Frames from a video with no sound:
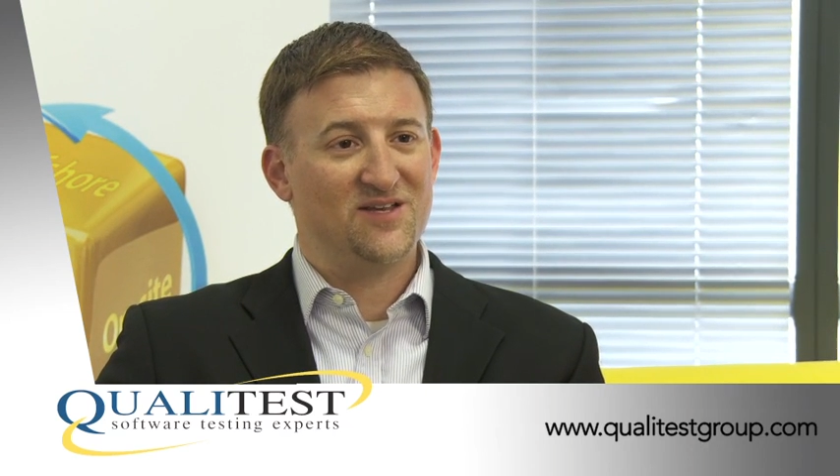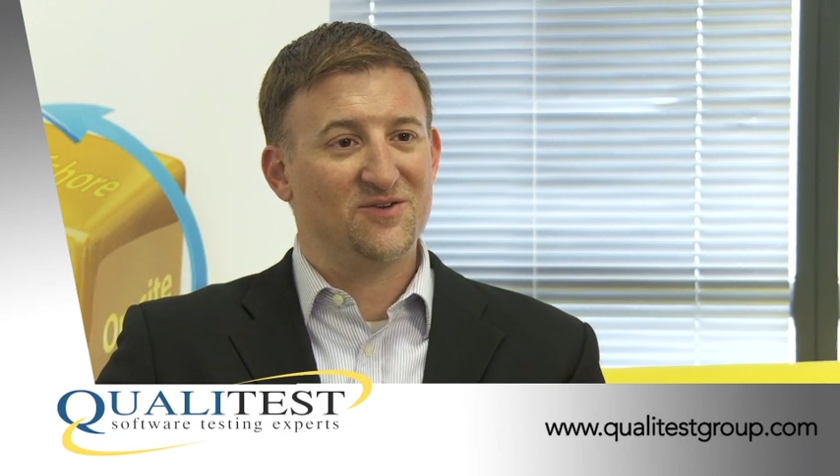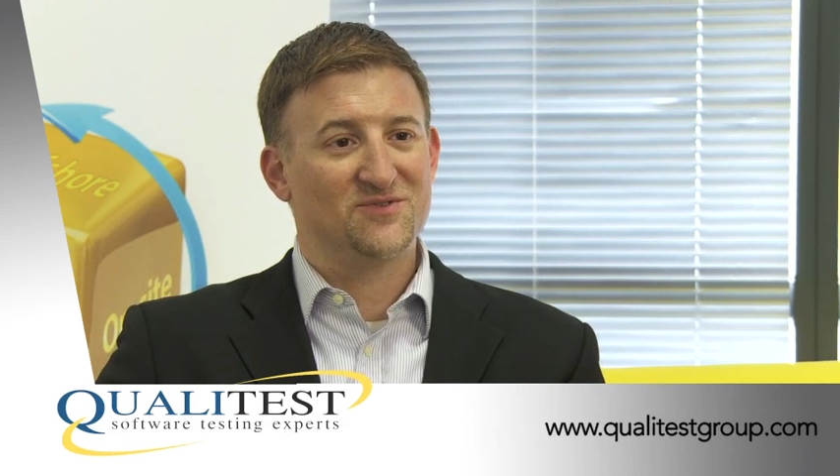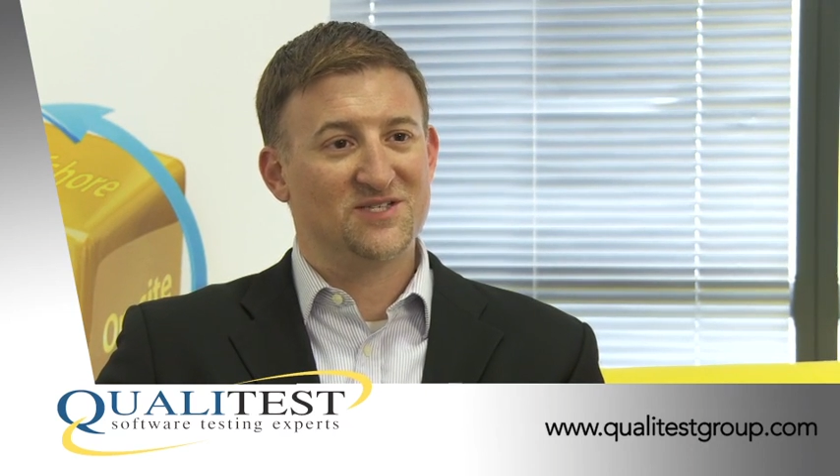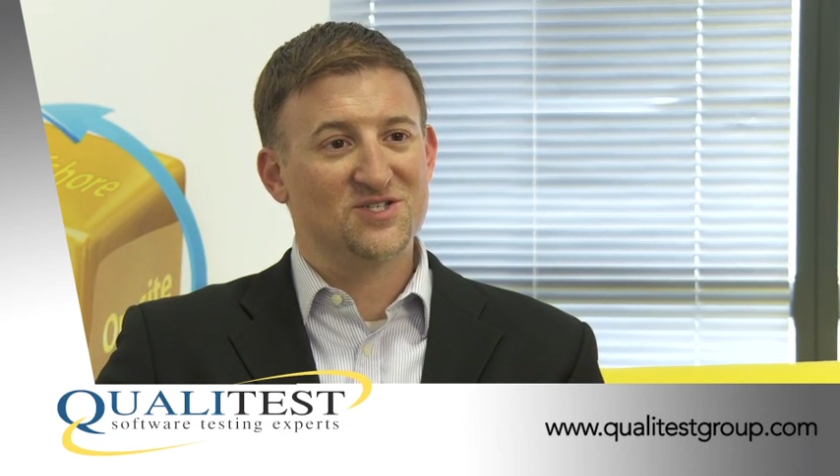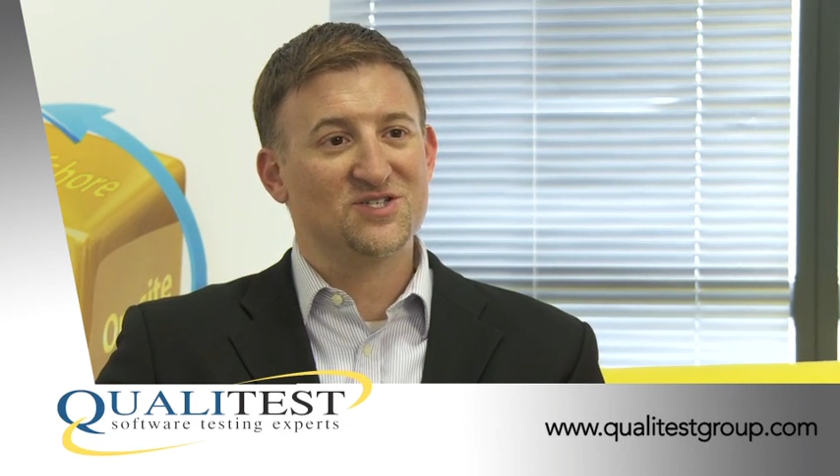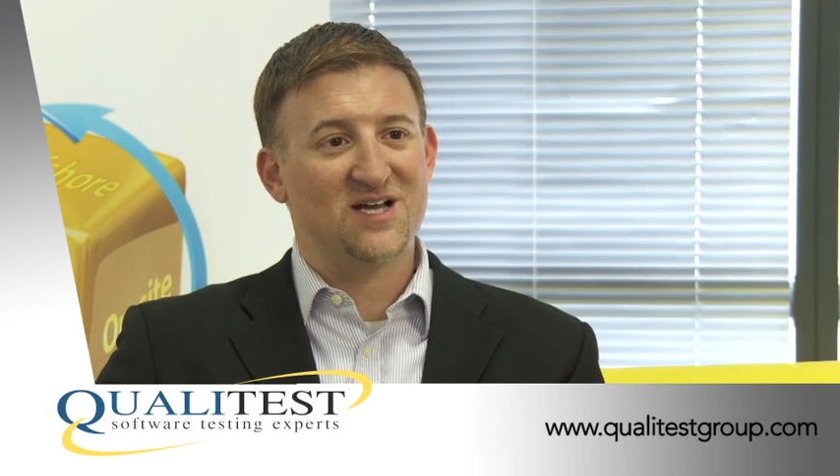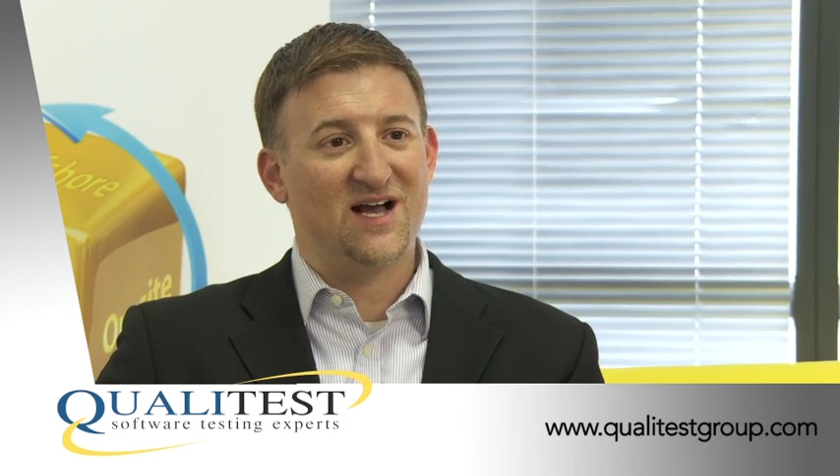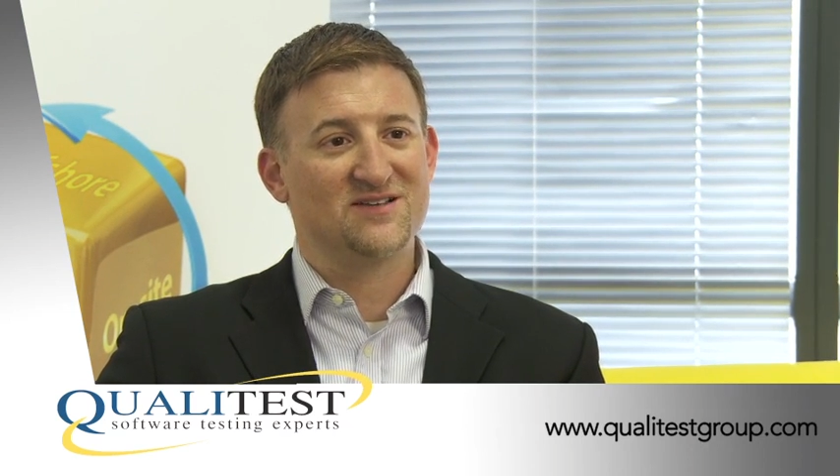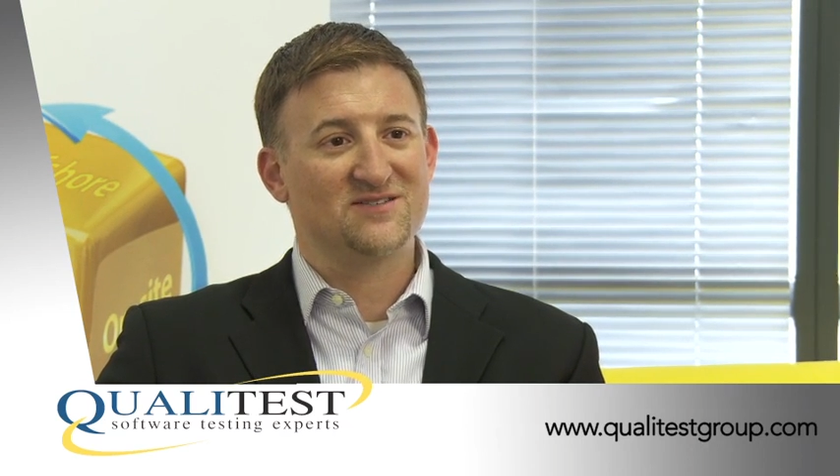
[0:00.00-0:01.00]
You know,
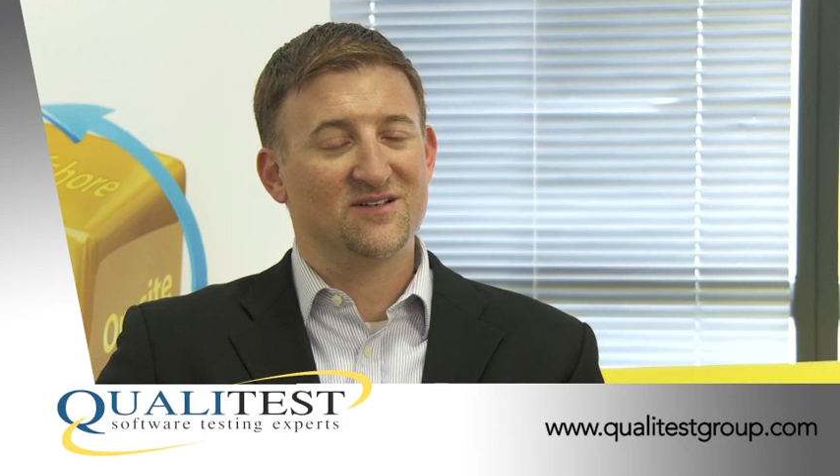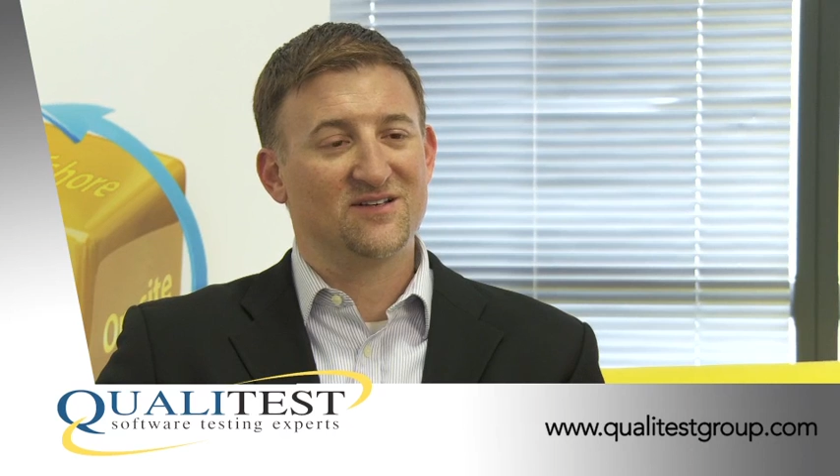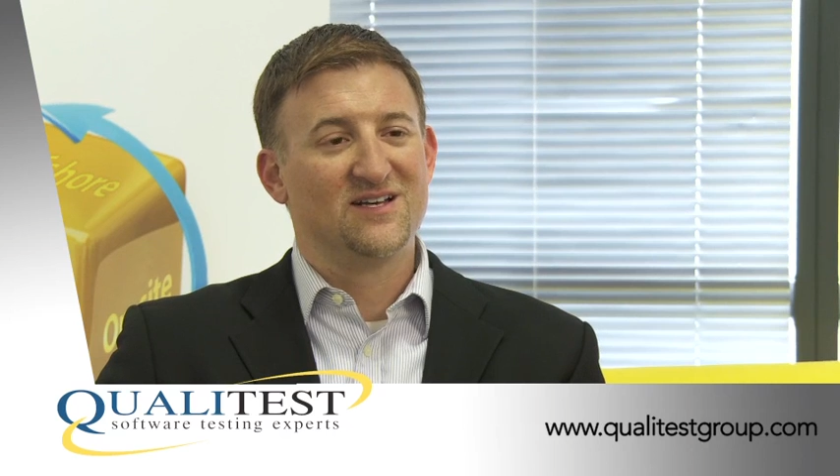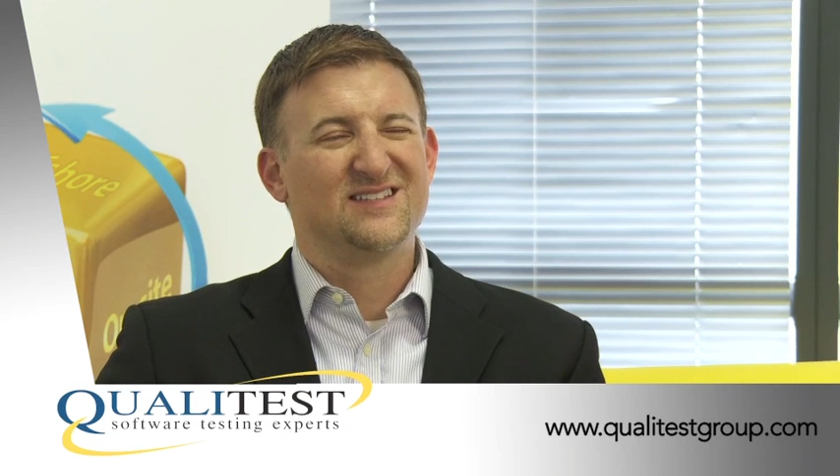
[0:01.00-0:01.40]
digitizing,